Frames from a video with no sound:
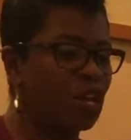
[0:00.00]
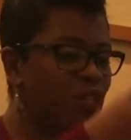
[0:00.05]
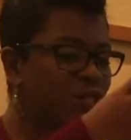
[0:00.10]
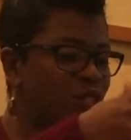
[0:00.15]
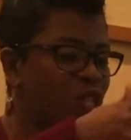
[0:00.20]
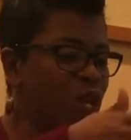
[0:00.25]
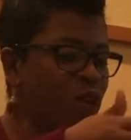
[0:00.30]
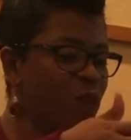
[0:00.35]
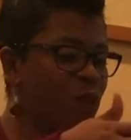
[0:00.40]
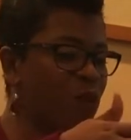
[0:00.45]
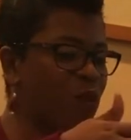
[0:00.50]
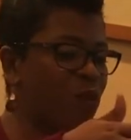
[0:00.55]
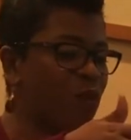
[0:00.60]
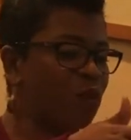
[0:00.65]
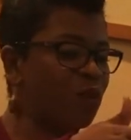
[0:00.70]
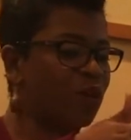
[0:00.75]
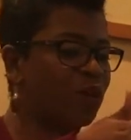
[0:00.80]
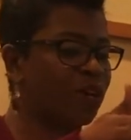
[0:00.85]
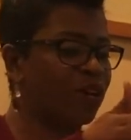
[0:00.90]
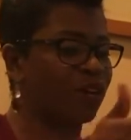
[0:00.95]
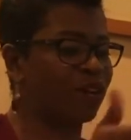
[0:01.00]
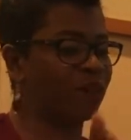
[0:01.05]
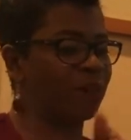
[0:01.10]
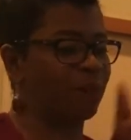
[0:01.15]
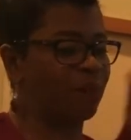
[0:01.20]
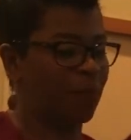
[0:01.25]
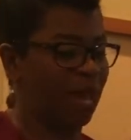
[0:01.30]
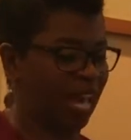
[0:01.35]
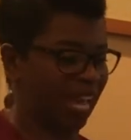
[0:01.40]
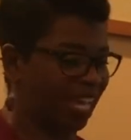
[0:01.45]
so
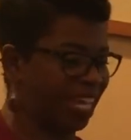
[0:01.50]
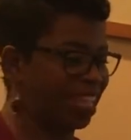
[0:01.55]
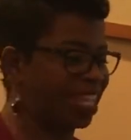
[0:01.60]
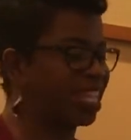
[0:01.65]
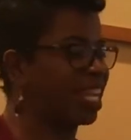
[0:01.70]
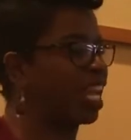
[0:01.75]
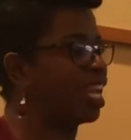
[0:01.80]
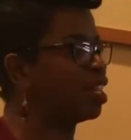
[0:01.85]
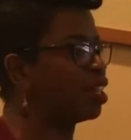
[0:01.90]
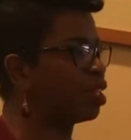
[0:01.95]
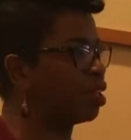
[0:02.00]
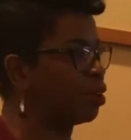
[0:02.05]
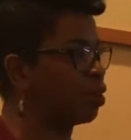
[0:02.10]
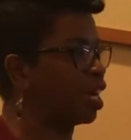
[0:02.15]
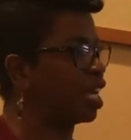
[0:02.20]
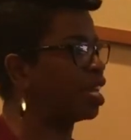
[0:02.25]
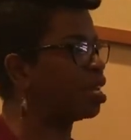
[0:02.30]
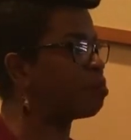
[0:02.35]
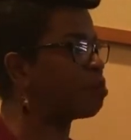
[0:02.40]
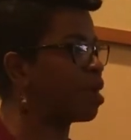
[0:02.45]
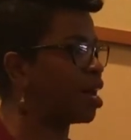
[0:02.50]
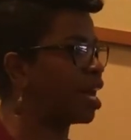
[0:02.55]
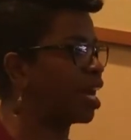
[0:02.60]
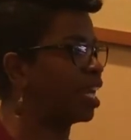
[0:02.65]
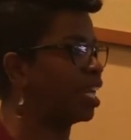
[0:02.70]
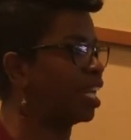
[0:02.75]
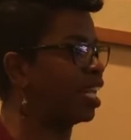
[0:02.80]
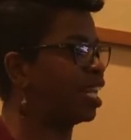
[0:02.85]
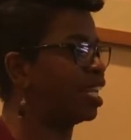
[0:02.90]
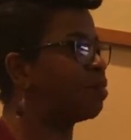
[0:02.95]
back in the day, the Great and
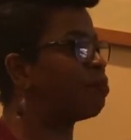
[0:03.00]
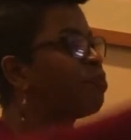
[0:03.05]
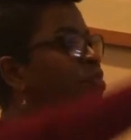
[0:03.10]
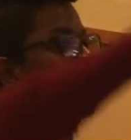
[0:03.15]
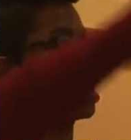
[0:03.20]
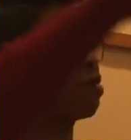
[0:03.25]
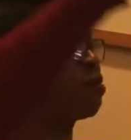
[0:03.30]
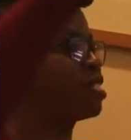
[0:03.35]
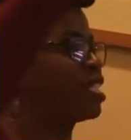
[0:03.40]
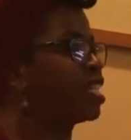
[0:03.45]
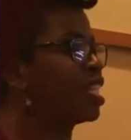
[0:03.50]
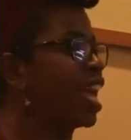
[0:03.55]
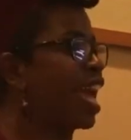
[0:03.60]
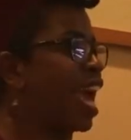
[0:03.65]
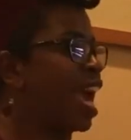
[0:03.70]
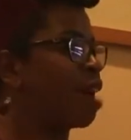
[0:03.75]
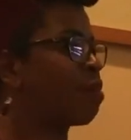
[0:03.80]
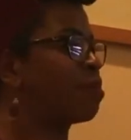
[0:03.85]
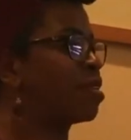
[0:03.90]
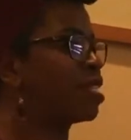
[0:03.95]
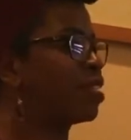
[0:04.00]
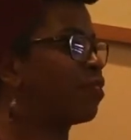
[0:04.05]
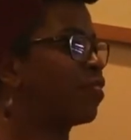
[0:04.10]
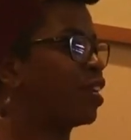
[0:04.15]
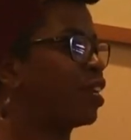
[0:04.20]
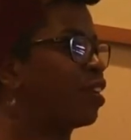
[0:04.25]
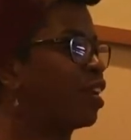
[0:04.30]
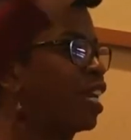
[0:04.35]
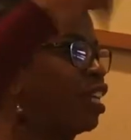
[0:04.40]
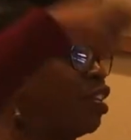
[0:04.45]
Mighty, that was in the atmosphere,